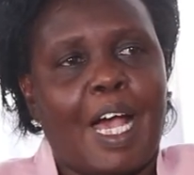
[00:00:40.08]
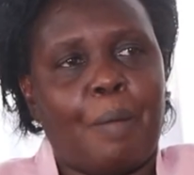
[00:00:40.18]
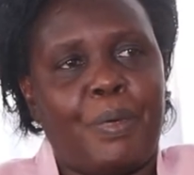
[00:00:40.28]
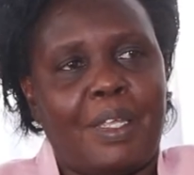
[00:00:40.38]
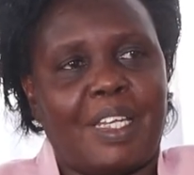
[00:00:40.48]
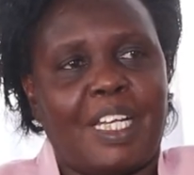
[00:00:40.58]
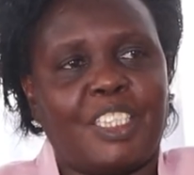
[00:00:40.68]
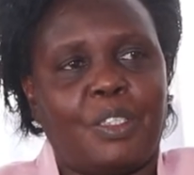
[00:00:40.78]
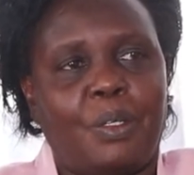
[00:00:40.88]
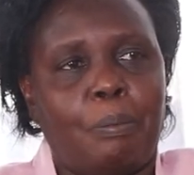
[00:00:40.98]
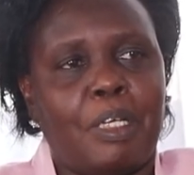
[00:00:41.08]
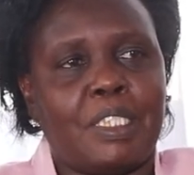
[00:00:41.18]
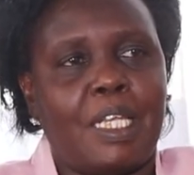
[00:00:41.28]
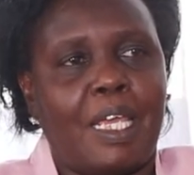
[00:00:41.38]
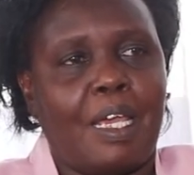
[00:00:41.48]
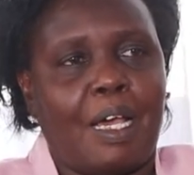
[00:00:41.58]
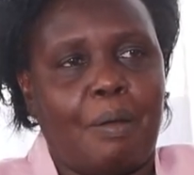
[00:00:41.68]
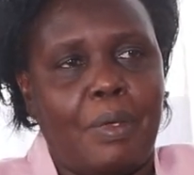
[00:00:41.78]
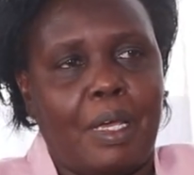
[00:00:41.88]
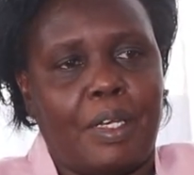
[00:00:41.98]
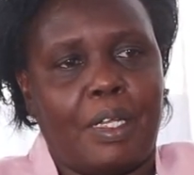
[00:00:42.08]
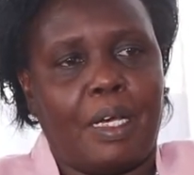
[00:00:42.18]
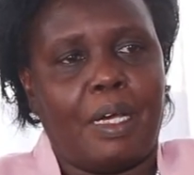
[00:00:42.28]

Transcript: Happy International Women's Day, Abby, and